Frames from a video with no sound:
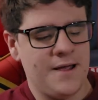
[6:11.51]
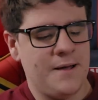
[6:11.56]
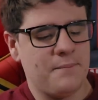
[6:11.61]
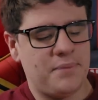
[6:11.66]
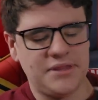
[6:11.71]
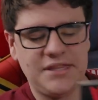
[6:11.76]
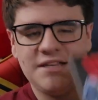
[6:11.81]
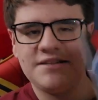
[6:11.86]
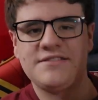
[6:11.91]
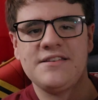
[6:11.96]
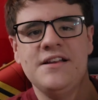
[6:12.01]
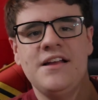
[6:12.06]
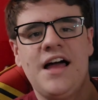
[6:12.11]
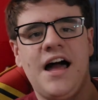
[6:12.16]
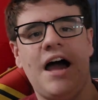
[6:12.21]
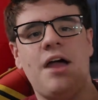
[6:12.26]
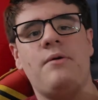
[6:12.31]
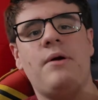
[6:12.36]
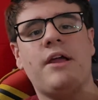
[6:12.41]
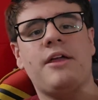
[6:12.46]
But this,
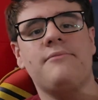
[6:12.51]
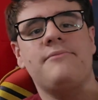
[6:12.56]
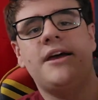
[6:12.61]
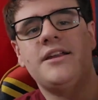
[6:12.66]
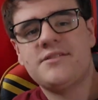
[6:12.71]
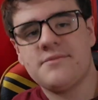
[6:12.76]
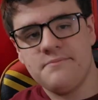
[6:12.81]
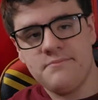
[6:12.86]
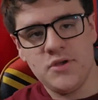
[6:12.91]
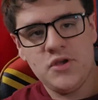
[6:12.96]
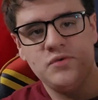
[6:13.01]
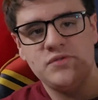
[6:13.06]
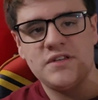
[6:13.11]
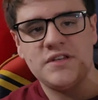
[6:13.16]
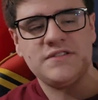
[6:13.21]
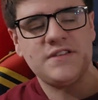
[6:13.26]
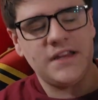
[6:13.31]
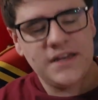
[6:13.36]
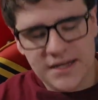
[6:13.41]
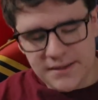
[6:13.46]
high recommend. Muse
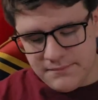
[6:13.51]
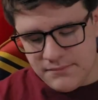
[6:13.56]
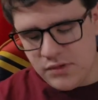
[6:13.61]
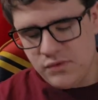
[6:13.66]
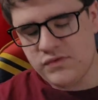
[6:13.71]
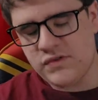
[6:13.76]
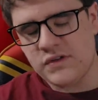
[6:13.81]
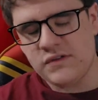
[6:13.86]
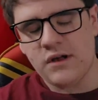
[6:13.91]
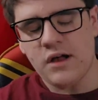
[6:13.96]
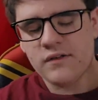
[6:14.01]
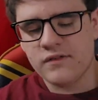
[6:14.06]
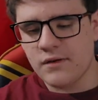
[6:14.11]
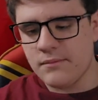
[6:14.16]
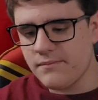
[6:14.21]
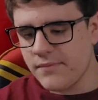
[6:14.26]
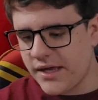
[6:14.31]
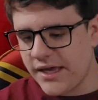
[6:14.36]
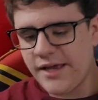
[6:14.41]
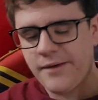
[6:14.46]
is in it. Muse is
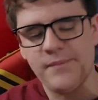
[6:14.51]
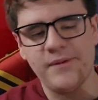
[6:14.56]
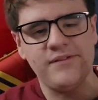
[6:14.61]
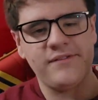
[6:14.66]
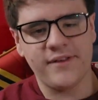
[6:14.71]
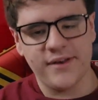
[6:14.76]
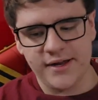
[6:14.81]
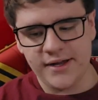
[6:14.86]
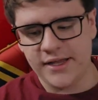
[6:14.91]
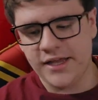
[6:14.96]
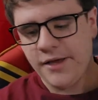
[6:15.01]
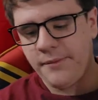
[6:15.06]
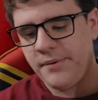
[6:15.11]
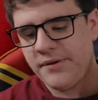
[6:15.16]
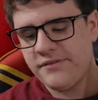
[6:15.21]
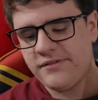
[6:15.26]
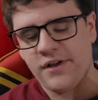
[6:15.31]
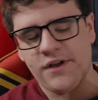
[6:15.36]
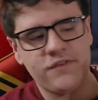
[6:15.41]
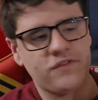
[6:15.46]
awesome. Kingpin's in it.
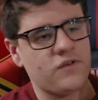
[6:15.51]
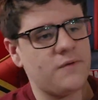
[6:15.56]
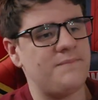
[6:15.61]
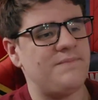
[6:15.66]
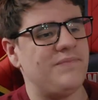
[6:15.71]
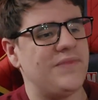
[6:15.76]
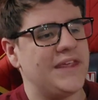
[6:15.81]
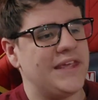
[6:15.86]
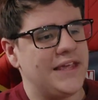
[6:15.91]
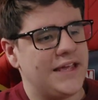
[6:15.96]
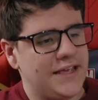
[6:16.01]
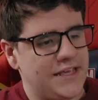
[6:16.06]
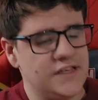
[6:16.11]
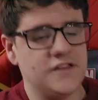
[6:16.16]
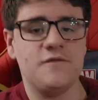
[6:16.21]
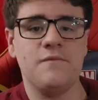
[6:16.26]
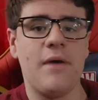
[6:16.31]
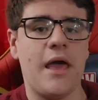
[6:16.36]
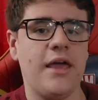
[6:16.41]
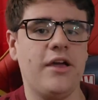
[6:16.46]
Kingpin's awesome.
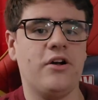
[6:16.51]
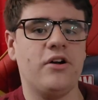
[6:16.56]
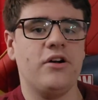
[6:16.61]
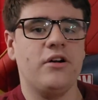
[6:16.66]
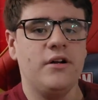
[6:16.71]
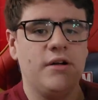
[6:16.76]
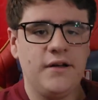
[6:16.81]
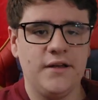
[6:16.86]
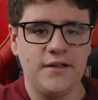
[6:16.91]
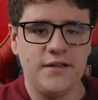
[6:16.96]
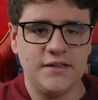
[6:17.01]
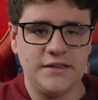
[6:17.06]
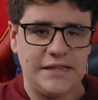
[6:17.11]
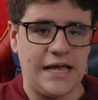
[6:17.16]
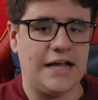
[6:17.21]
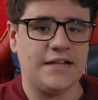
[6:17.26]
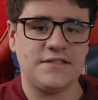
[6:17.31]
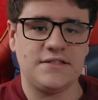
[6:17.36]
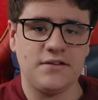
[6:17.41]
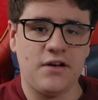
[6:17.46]
He's mayor.
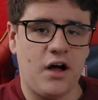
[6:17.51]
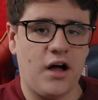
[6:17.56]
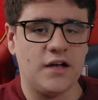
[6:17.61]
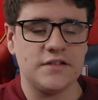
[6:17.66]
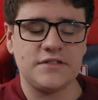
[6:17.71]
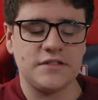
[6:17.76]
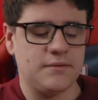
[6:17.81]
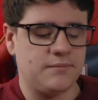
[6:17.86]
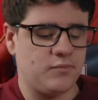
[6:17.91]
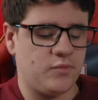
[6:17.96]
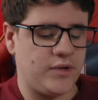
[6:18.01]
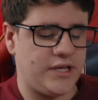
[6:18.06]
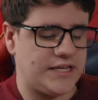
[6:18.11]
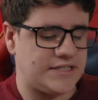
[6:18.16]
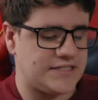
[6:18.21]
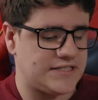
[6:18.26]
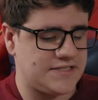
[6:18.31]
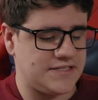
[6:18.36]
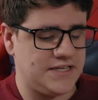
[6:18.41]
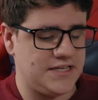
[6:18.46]
That's awesome. We get
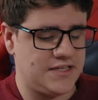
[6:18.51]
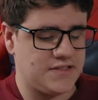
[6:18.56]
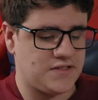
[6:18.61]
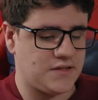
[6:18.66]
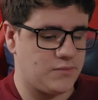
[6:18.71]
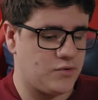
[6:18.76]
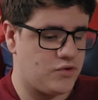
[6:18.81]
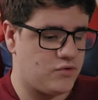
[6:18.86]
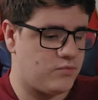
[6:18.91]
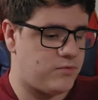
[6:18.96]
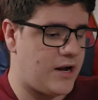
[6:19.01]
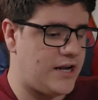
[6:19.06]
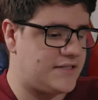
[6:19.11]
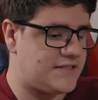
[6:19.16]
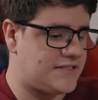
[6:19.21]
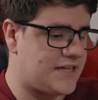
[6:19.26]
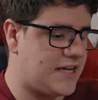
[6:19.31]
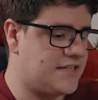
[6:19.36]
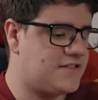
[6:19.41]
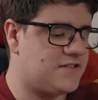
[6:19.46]
to see some great
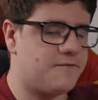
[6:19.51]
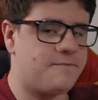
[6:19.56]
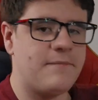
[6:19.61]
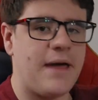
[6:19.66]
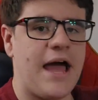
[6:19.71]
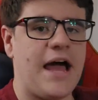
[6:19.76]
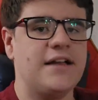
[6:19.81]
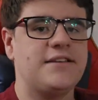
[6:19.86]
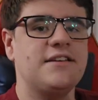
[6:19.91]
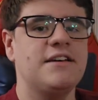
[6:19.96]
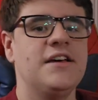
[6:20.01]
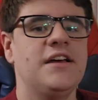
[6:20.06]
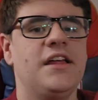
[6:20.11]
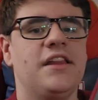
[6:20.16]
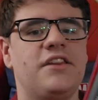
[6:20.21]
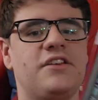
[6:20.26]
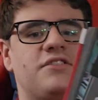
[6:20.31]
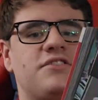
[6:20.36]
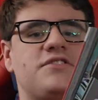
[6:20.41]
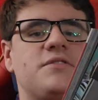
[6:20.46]
sides of Matt.
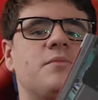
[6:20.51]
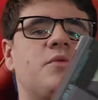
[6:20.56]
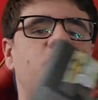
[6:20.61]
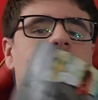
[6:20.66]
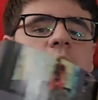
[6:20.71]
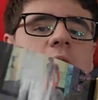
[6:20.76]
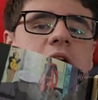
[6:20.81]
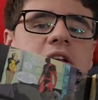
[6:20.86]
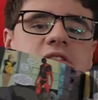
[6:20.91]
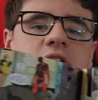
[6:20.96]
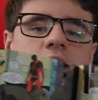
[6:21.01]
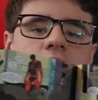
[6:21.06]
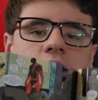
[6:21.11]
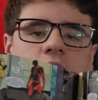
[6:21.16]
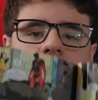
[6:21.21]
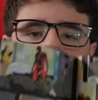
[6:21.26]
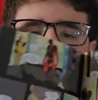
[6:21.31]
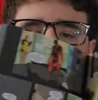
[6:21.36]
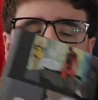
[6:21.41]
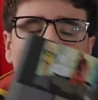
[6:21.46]
There's some great
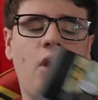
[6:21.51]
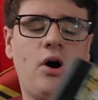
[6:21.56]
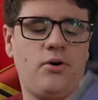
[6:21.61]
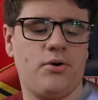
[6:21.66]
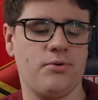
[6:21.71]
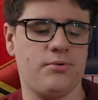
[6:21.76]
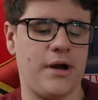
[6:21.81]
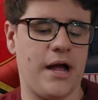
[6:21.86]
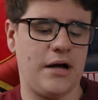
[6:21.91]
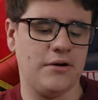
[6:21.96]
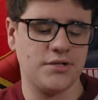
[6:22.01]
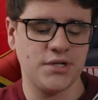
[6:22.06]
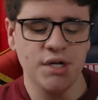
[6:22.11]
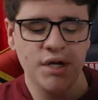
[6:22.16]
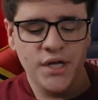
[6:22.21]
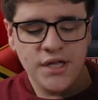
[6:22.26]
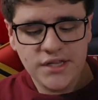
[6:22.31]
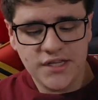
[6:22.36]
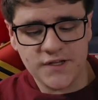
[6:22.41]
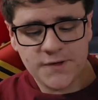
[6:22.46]
artwork all around.
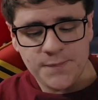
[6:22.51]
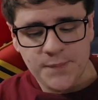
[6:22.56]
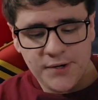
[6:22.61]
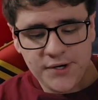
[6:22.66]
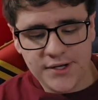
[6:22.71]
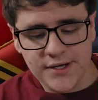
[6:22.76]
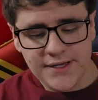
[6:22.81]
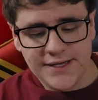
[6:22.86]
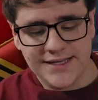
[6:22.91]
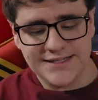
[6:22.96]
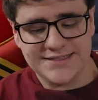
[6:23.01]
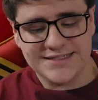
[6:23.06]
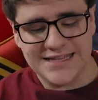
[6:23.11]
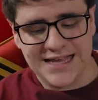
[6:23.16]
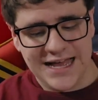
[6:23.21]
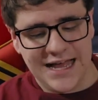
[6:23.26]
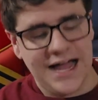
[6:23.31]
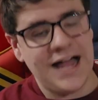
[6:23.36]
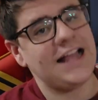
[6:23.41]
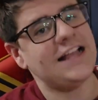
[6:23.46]
This book gets the
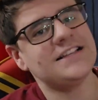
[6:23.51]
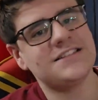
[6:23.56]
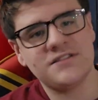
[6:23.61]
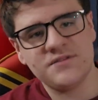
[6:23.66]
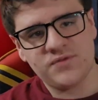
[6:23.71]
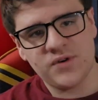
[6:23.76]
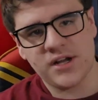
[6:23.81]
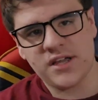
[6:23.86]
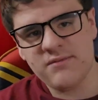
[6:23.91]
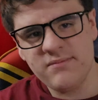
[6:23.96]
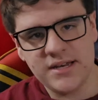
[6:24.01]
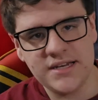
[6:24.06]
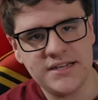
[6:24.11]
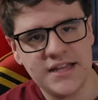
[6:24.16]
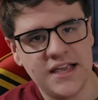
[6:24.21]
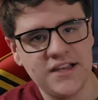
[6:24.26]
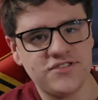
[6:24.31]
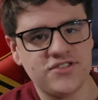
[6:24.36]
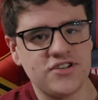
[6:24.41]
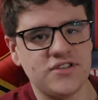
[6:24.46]
highest of
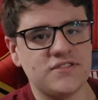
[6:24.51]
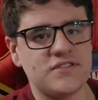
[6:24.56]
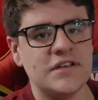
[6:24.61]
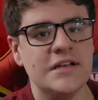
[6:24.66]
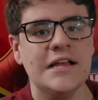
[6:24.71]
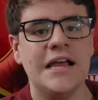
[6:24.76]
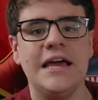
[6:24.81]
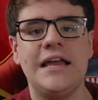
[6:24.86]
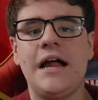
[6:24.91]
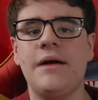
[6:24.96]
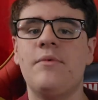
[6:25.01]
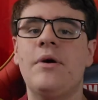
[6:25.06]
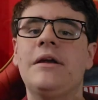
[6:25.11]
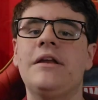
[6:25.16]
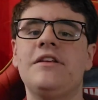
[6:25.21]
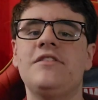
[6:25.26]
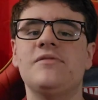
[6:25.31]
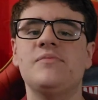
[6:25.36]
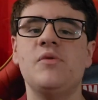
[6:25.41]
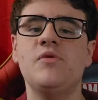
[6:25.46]
recommendations, and I'm
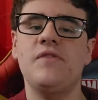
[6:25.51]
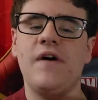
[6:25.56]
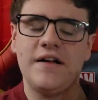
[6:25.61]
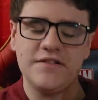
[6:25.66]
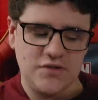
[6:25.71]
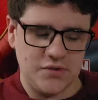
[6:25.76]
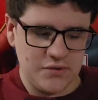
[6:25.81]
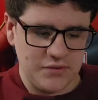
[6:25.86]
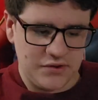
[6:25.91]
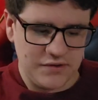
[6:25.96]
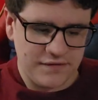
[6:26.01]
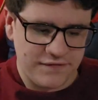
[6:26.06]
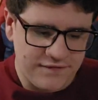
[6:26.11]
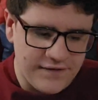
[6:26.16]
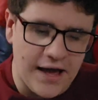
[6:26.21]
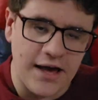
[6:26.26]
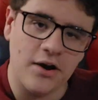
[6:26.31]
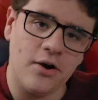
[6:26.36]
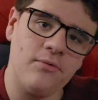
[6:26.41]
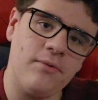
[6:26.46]
ready to move on to the
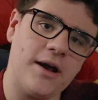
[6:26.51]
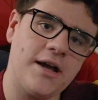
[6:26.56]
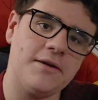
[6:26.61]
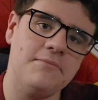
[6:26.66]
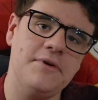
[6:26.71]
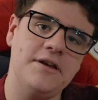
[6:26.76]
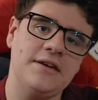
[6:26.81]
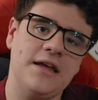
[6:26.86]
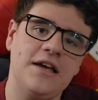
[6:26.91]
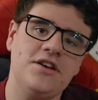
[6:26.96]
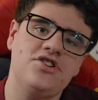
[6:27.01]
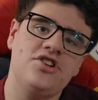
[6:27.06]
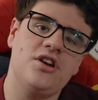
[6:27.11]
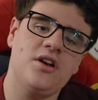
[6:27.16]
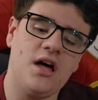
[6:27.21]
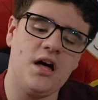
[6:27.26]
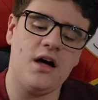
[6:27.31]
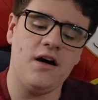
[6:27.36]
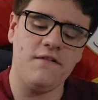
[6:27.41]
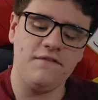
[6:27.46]
final recommendation
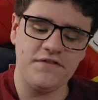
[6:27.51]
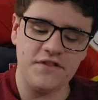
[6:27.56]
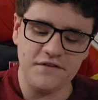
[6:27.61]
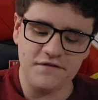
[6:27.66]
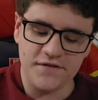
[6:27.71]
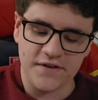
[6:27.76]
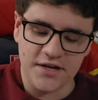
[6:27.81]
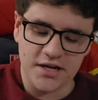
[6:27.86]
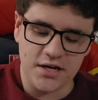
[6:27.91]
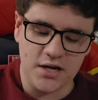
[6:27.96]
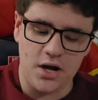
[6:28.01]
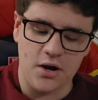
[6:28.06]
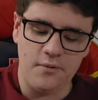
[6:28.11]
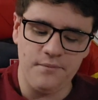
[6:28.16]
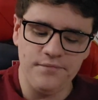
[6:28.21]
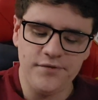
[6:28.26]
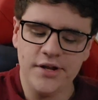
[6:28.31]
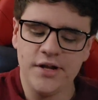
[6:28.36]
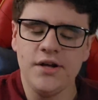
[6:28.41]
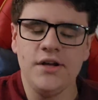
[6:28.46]
of the video.
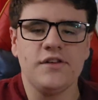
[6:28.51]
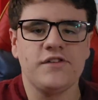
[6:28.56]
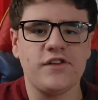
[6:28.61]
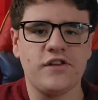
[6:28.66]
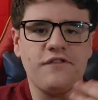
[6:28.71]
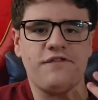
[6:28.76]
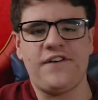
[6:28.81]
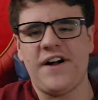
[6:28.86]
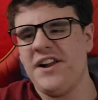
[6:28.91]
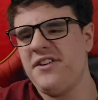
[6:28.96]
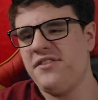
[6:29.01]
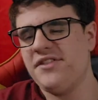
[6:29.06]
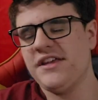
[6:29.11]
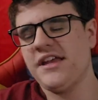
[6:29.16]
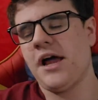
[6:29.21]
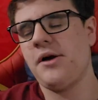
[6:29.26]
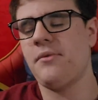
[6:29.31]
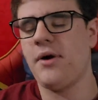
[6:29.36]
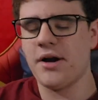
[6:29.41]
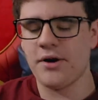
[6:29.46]
So the final thing
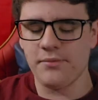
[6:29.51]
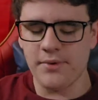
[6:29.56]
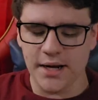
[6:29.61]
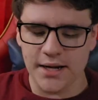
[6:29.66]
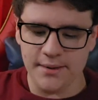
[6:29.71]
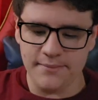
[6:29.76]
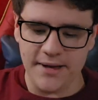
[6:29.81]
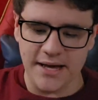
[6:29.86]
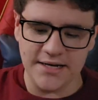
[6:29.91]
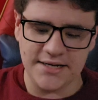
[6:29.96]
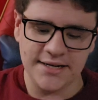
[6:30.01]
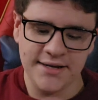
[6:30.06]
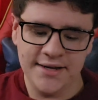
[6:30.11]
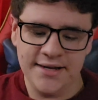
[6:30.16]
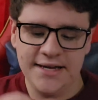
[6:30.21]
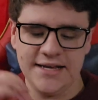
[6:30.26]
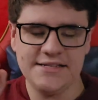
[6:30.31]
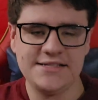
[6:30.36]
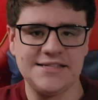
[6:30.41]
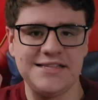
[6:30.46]
I want to recommend
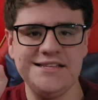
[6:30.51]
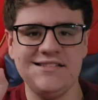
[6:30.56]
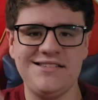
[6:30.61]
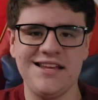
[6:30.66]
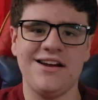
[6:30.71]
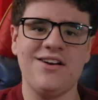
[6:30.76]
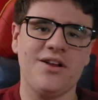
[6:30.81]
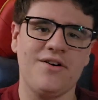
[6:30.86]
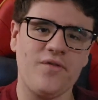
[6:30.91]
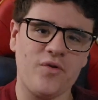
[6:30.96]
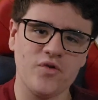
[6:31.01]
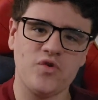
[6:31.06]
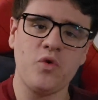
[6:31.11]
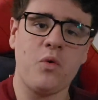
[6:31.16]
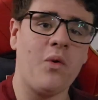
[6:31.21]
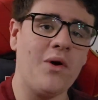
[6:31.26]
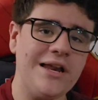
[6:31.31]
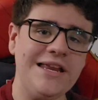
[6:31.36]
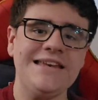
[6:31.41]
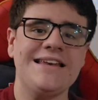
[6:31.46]
is the Daredevil
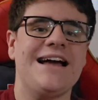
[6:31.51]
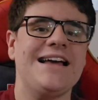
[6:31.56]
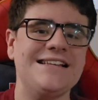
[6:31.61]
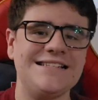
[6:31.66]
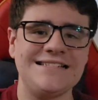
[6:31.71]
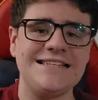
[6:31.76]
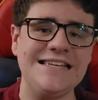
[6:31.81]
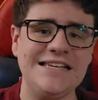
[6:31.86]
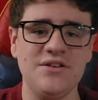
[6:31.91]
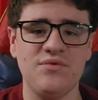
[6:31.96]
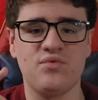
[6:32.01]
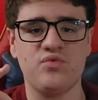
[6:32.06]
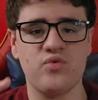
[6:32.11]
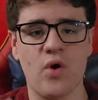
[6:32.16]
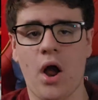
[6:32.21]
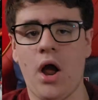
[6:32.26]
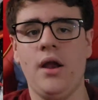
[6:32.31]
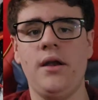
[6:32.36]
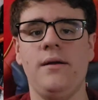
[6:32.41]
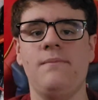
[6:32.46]
2019
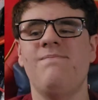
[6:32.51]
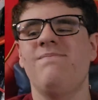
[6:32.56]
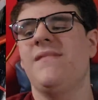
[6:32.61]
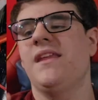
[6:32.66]
run.